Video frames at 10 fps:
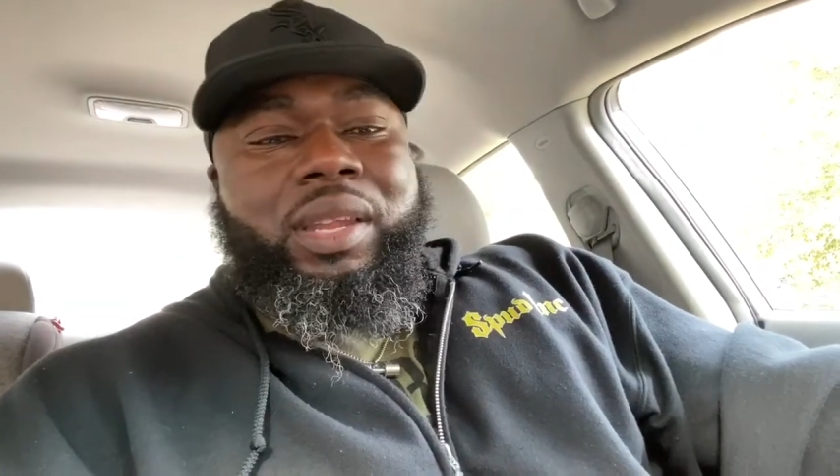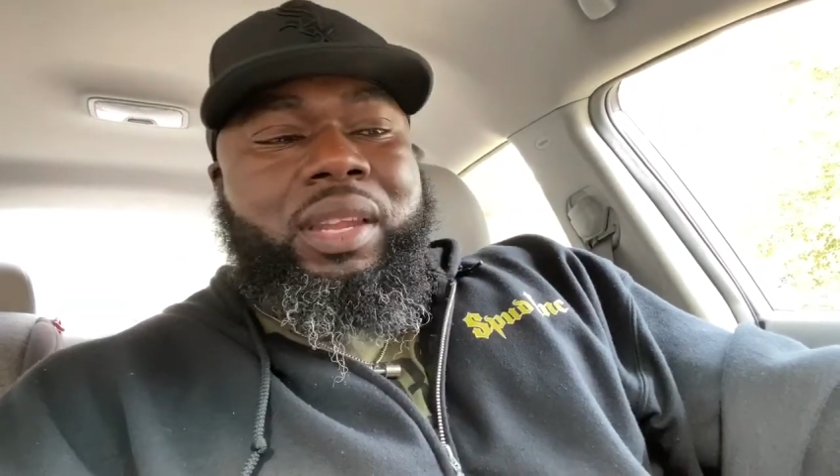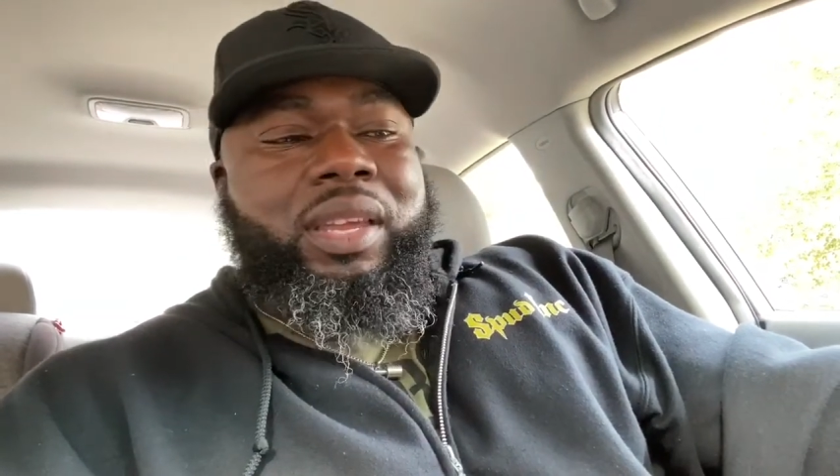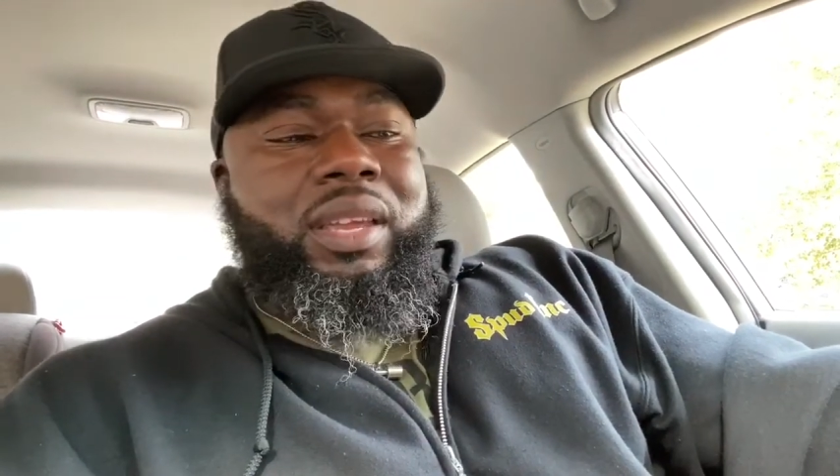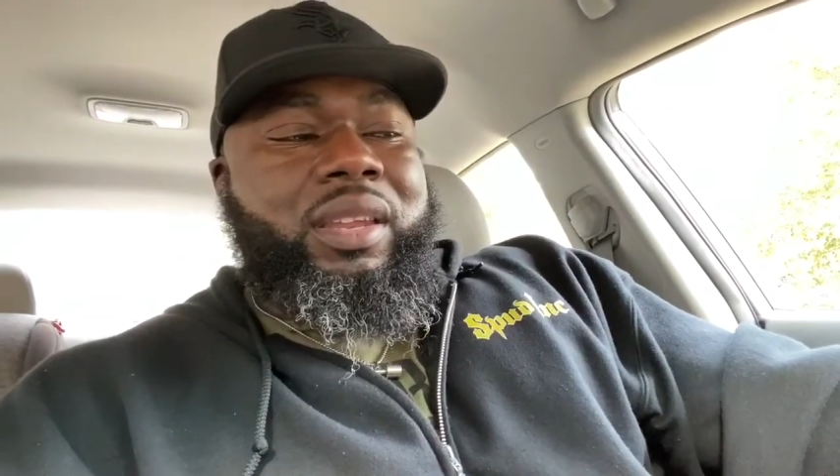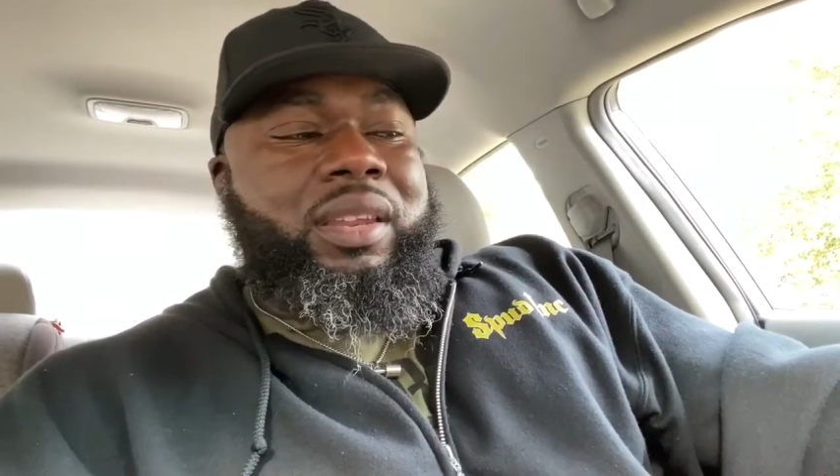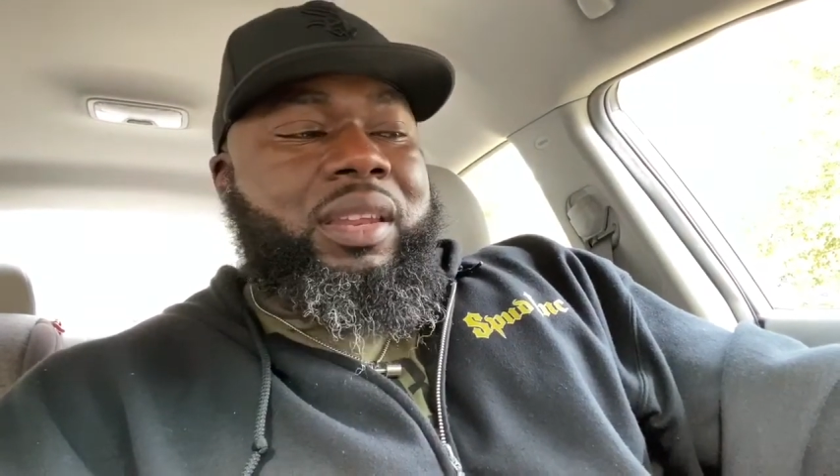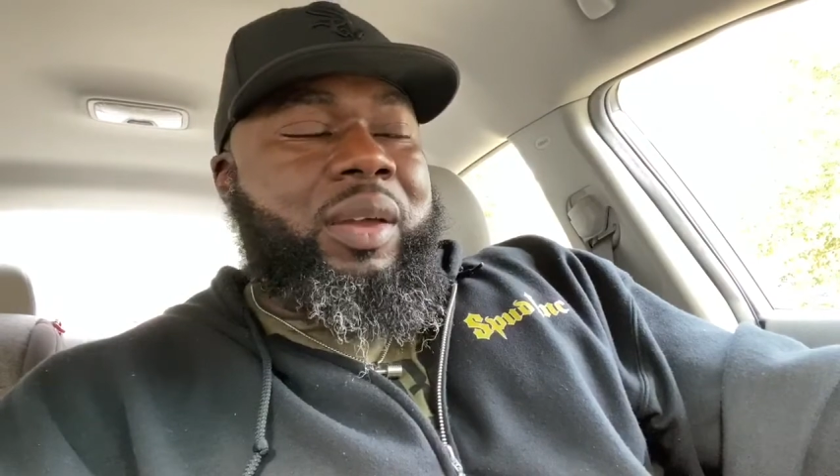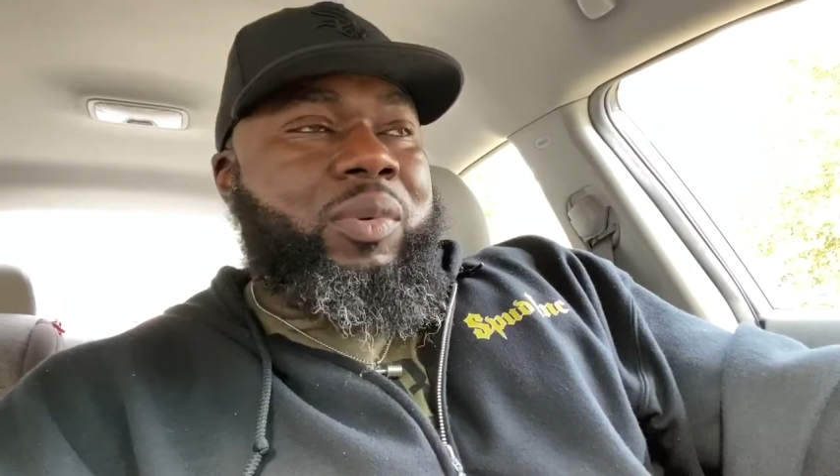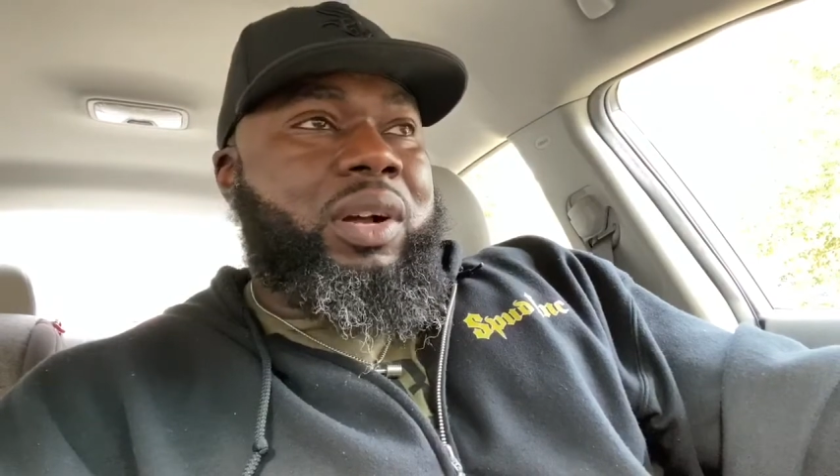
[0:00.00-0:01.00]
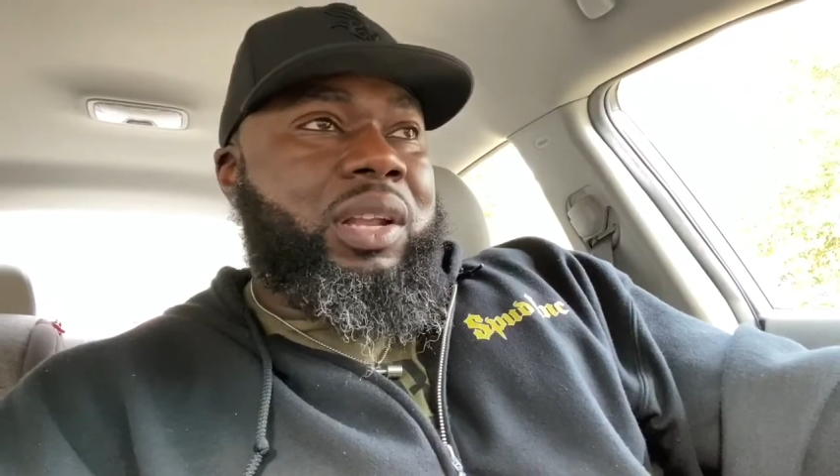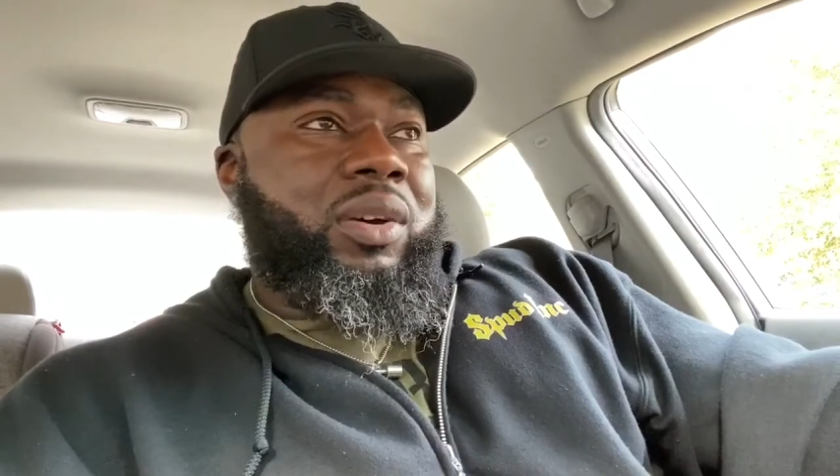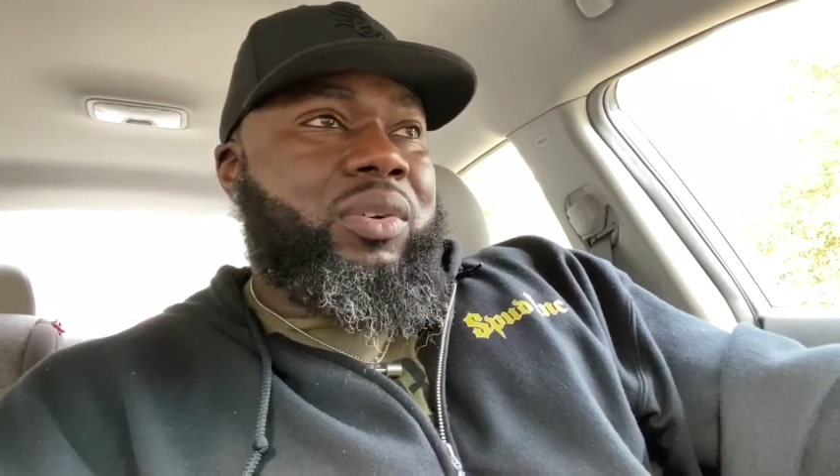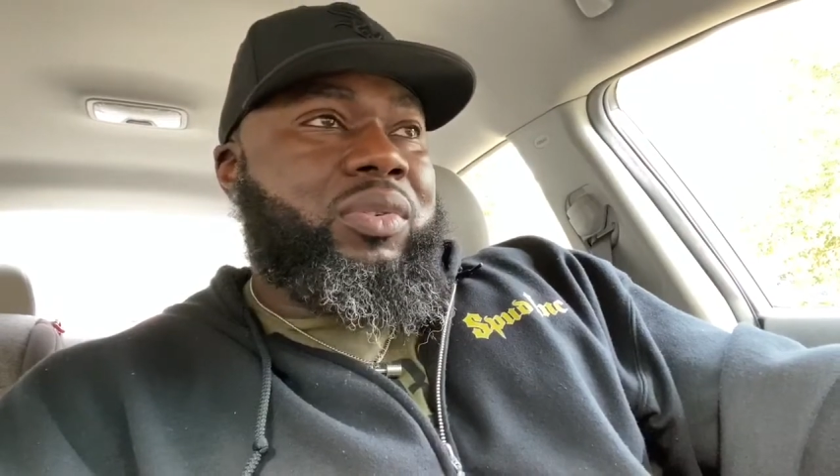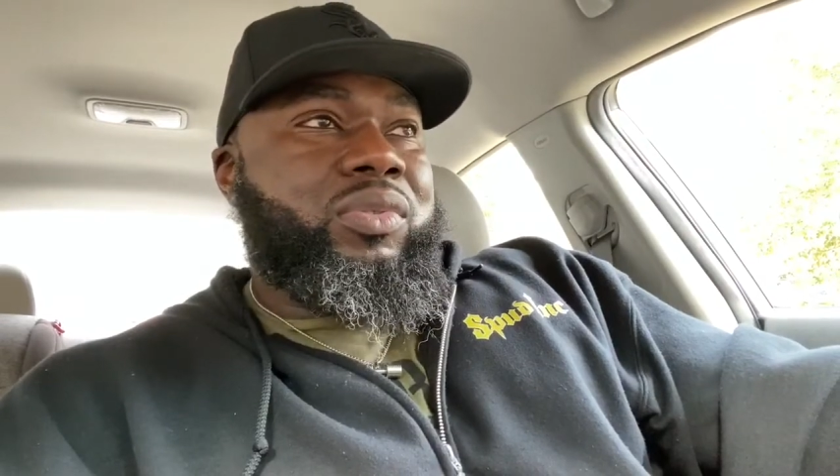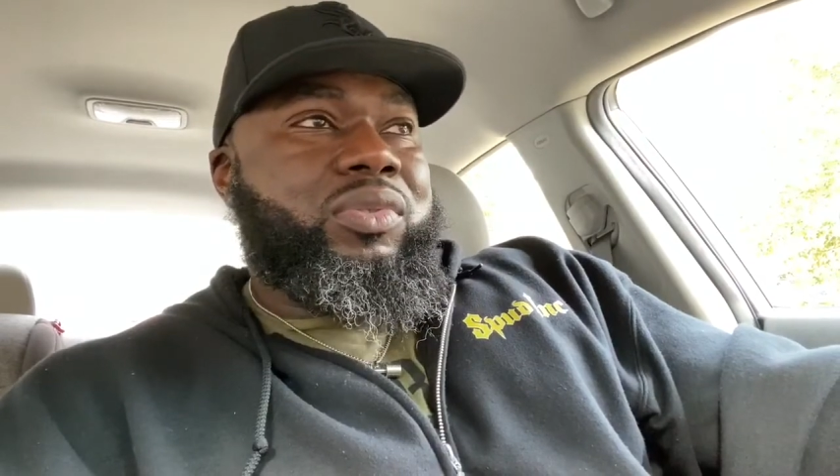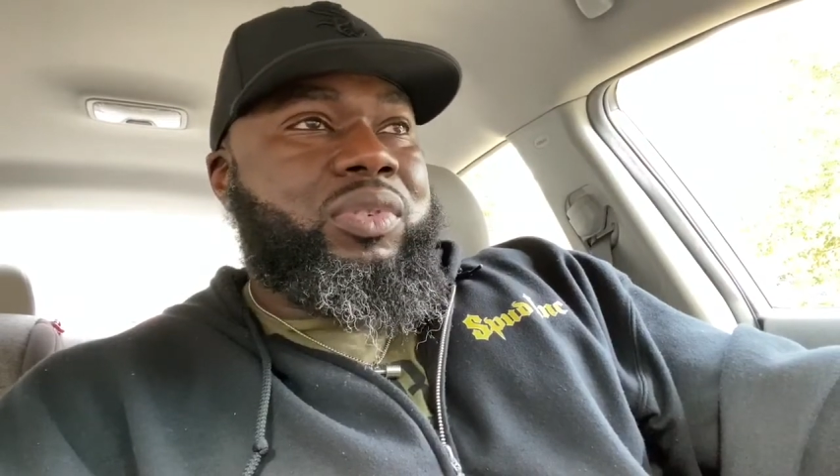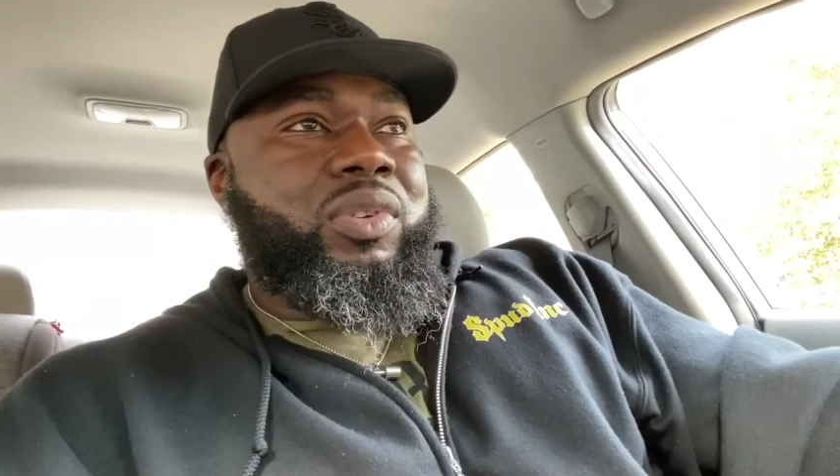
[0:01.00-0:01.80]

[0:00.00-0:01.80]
and then they were closed,